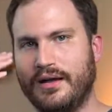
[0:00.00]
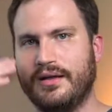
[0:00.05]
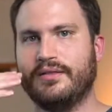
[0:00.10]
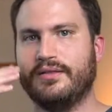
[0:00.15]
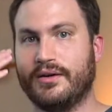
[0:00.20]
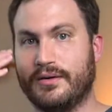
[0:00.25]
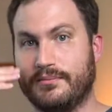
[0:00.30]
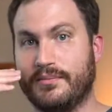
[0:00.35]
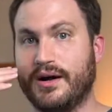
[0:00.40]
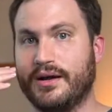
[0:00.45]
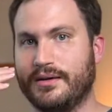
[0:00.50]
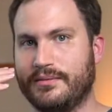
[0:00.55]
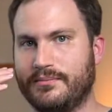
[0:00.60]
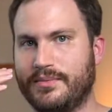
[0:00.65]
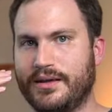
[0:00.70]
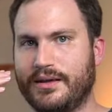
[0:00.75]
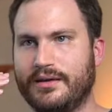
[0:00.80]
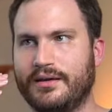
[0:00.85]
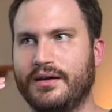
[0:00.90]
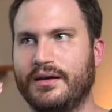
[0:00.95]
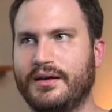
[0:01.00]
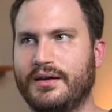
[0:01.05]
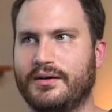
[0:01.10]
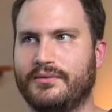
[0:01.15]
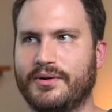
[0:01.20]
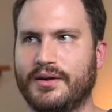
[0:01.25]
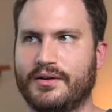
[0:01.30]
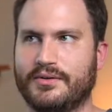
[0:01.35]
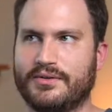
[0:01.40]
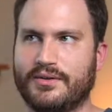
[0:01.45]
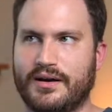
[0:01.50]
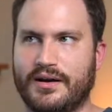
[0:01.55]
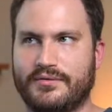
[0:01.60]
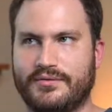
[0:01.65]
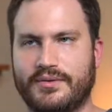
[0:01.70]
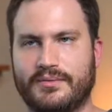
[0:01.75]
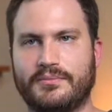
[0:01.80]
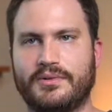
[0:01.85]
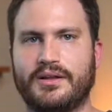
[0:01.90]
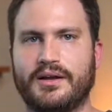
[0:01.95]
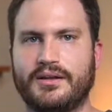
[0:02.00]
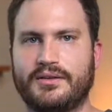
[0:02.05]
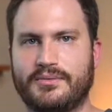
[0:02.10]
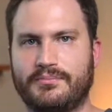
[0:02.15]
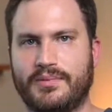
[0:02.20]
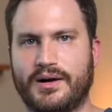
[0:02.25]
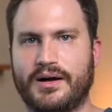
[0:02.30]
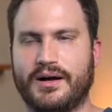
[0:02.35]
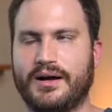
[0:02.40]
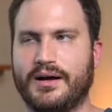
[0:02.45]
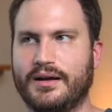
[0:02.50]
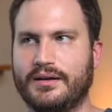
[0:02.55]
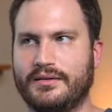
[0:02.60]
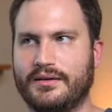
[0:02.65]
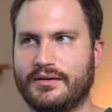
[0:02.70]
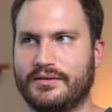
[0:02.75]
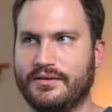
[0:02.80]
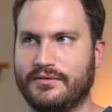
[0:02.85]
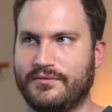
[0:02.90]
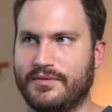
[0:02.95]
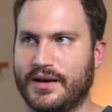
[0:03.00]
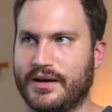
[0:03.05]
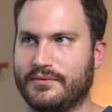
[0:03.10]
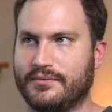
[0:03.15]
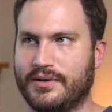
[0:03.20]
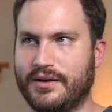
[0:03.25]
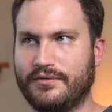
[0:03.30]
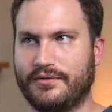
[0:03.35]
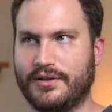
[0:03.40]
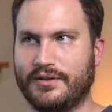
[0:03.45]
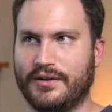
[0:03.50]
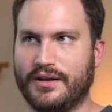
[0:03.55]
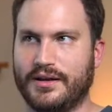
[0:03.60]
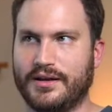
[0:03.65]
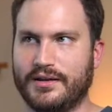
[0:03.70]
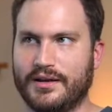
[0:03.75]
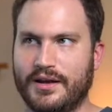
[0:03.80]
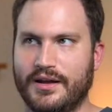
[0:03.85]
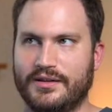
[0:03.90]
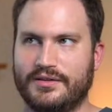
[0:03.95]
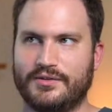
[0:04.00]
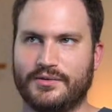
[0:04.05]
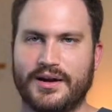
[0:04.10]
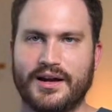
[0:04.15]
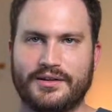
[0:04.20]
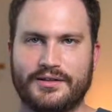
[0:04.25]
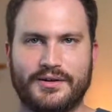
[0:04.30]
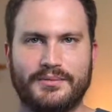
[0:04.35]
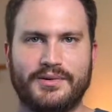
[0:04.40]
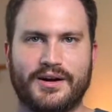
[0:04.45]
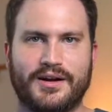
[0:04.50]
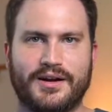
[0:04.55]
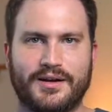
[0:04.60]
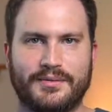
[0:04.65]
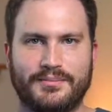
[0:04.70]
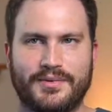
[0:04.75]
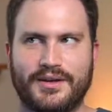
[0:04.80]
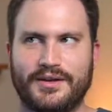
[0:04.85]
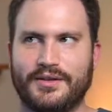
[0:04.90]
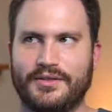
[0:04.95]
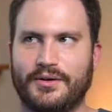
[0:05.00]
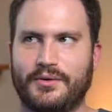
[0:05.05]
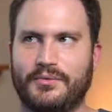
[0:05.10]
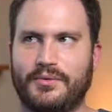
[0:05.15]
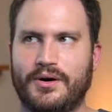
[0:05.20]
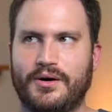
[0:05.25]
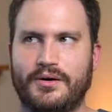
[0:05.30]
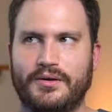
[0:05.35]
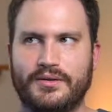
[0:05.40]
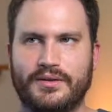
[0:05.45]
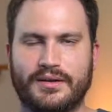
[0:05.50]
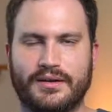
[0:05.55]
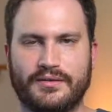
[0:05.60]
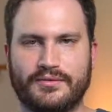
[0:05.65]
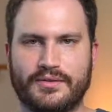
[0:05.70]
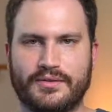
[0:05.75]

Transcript: there might be. And we also have some lights behind us. In fact, we have a light directly behind me on the wall that gives a